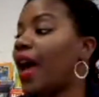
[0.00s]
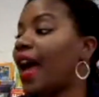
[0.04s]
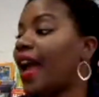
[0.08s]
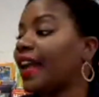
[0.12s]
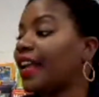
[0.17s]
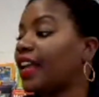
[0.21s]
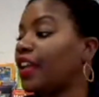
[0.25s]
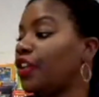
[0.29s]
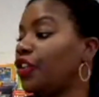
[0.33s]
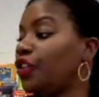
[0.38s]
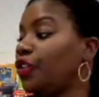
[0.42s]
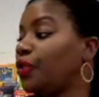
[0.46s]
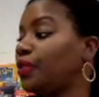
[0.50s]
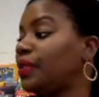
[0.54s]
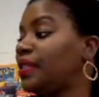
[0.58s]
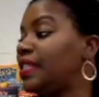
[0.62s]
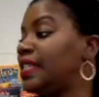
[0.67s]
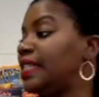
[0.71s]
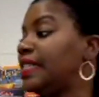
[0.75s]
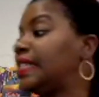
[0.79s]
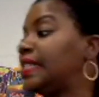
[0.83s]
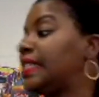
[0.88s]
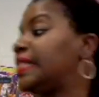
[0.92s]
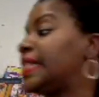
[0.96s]
can use
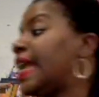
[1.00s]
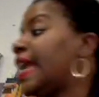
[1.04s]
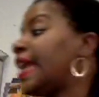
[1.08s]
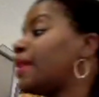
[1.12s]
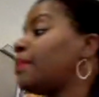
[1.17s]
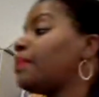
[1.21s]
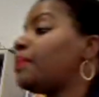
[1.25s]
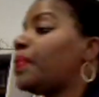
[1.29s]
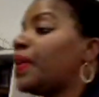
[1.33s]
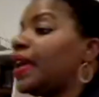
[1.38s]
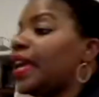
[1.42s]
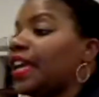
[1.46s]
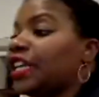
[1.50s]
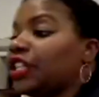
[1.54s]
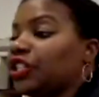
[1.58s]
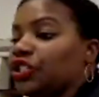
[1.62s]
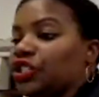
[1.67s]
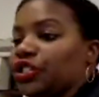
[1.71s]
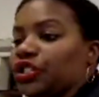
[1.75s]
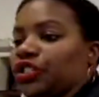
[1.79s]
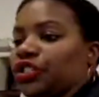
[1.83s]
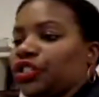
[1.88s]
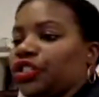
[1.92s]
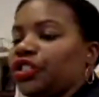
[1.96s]
these same
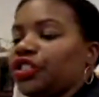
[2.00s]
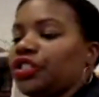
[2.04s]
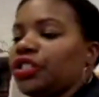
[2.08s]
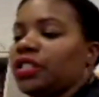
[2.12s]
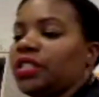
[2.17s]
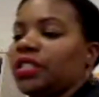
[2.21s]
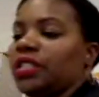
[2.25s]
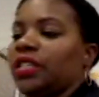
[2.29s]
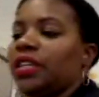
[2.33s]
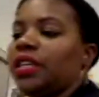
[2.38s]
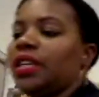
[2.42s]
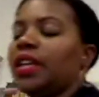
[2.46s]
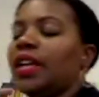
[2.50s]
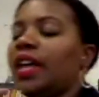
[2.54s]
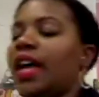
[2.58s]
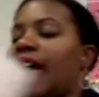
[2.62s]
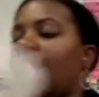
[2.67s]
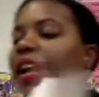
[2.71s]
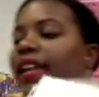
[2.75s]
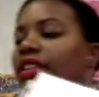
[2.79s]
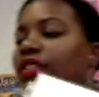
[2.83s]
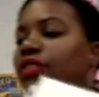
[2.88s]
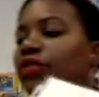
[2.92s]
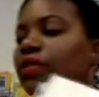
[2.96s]
pictures.
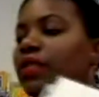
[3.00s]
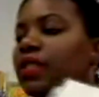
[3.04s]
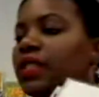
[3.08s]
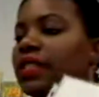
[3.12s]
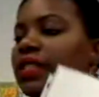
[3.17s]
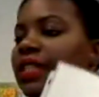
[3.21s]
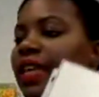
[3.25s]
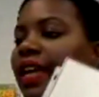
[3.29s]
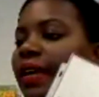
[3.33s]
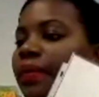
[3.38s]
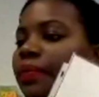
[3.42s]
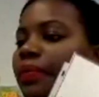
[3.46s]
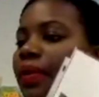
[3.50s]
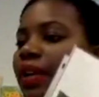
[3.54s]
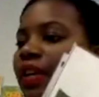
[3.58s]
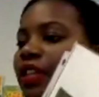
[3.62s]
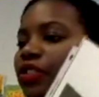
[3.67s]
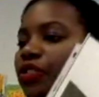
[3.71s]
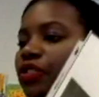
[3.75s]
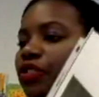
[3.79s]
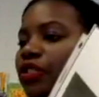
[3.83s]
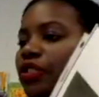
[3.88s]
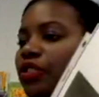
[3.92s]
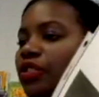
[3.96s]
I can do these same
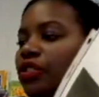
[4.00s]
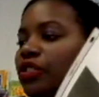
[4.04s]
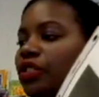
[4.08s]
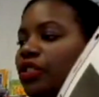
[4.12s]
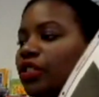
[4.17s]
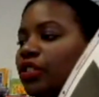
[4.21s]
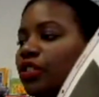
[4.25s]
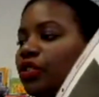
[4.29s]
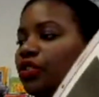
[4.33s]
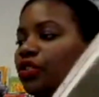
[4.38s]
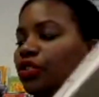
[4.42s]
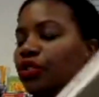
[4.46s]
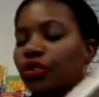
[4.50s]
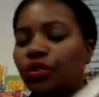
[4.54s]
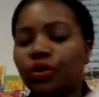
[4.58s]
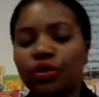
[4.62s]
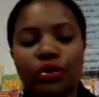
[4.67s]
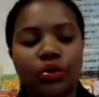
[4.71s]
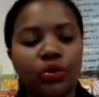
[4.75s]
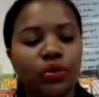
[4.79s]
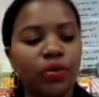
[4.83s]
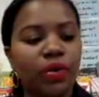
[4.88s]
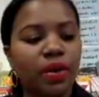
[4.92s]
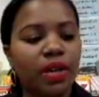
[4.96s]
pictures
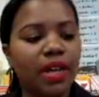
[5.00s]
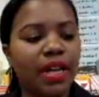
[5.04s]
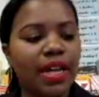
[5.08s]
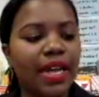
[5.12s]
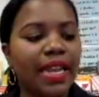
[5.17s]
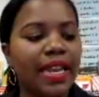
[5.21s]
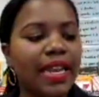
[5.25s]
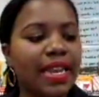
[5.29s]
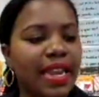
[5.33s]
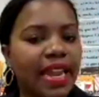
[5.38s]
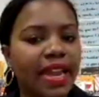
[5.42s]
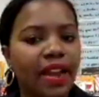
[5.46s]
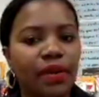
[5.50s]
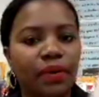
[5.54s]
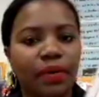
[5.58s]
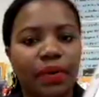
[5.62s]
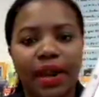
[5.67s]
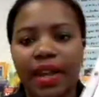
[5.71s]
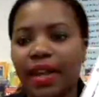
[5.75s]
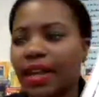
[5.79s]
to narrate.